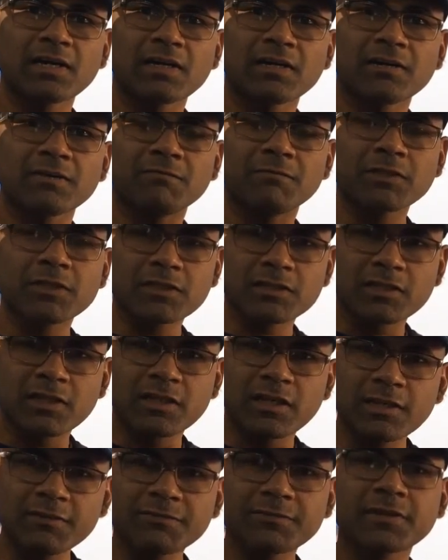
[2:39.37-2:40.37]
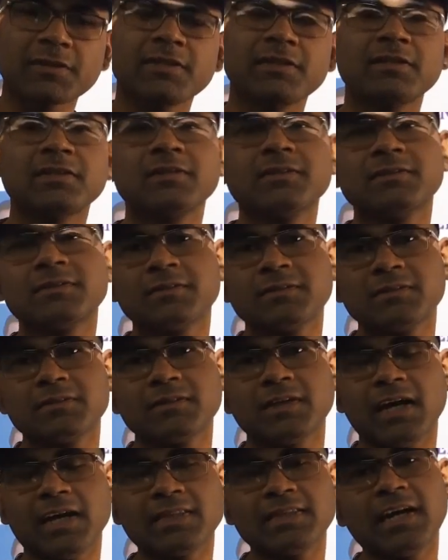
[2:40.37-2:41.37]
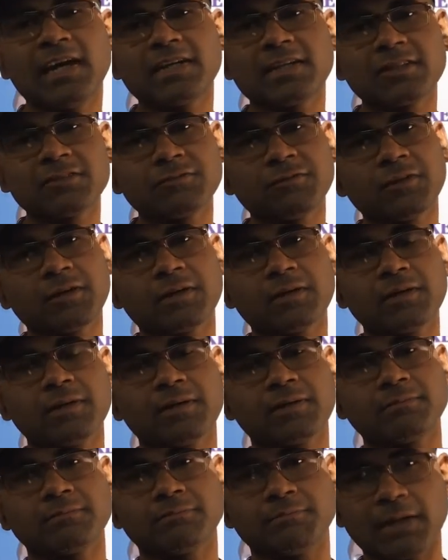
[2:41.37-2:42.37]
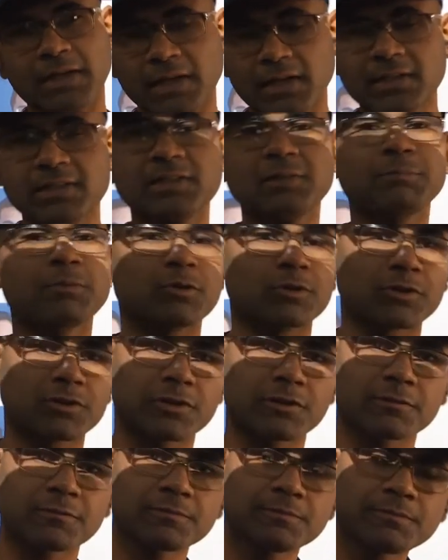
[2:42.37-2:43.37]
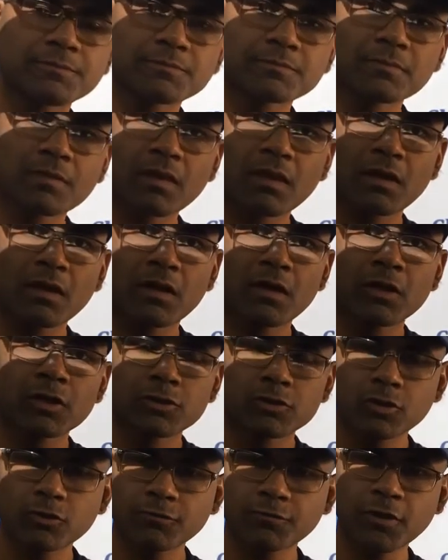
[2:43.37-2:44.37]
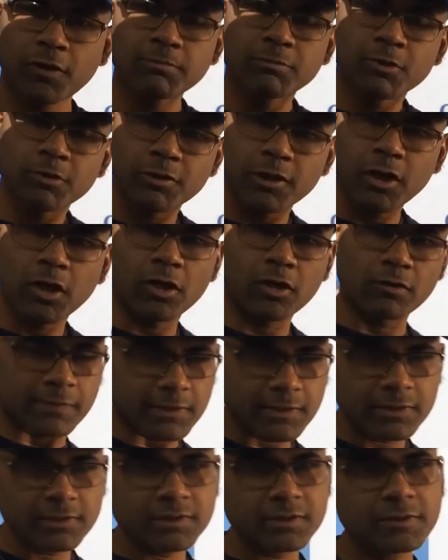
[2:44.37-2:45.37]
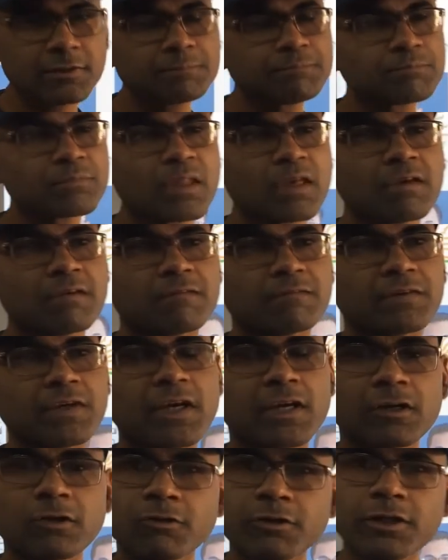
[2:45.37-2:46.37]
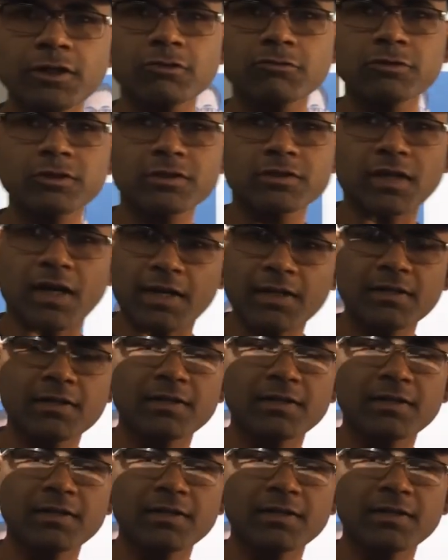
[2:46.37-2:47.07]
which is left, and that is for biology portion. So from today onwards, we are going to start